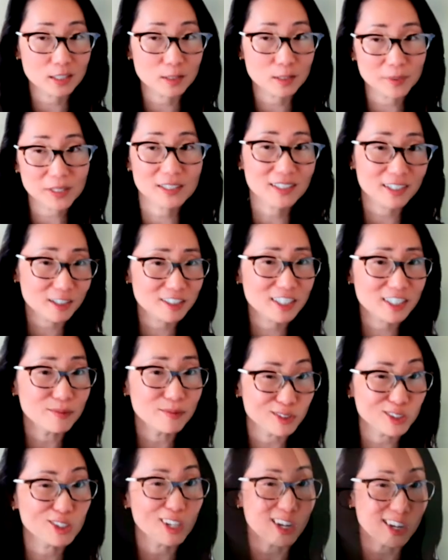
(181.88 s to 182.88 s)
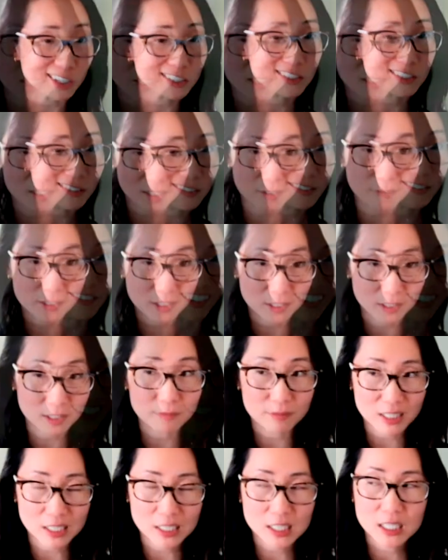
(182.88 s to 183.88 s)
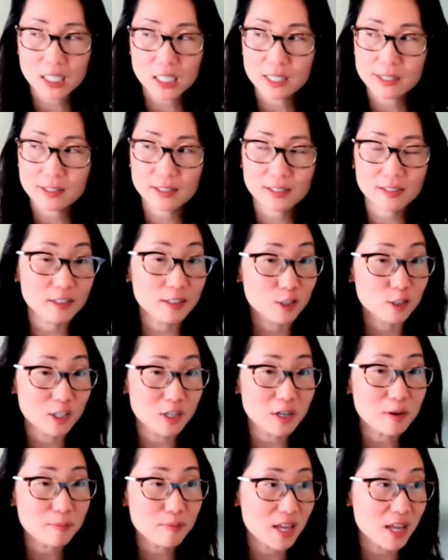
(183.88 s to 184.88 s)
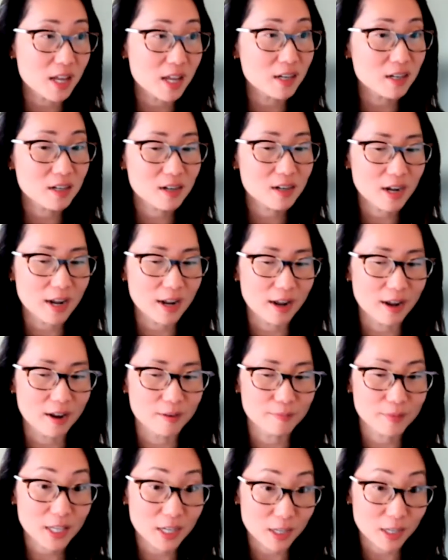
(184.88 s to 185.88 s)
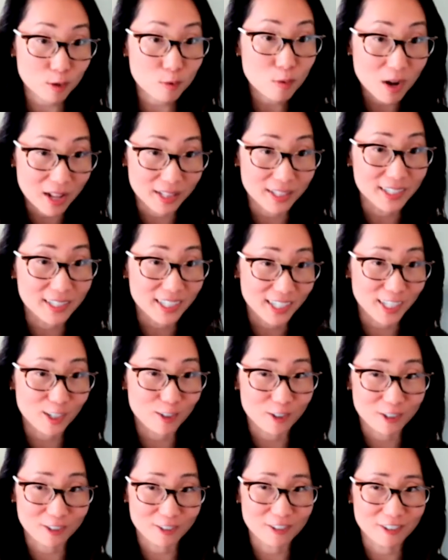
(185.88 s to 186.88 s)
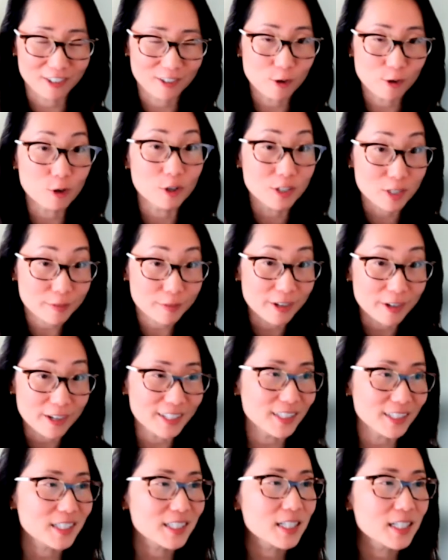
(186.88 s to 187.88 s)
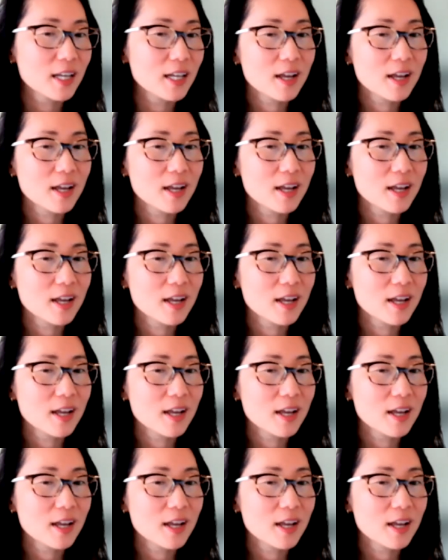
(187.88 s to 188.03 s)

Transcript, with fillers: it's because their team sucked. If they see it as a legitimate inequality or difference,